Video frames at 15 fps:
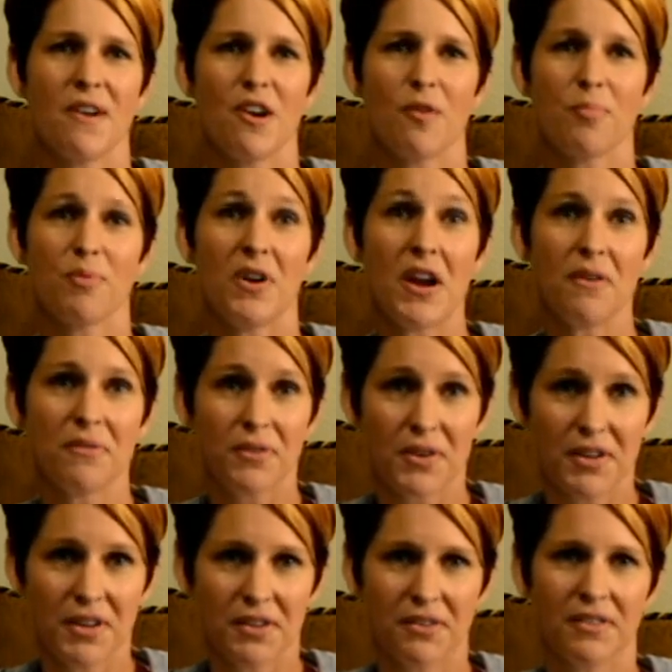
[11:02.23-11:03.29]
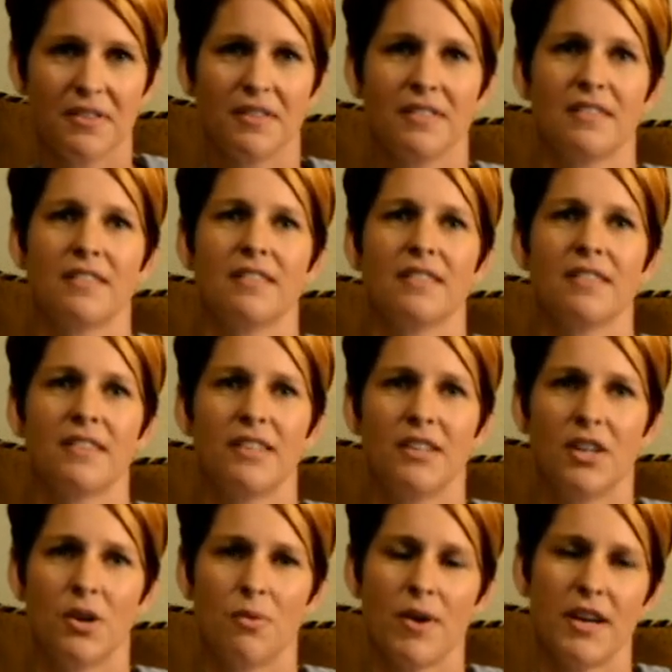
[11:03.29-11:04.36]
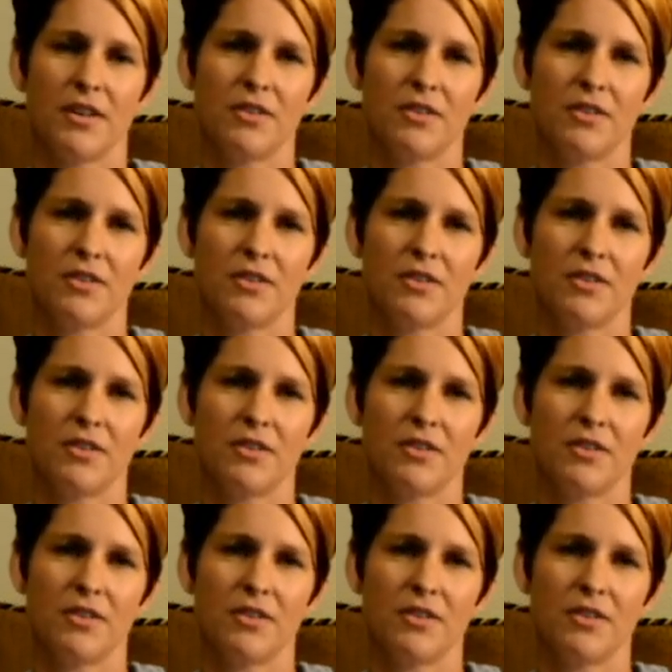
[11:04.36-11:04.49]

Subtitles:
and I'll pray for you, while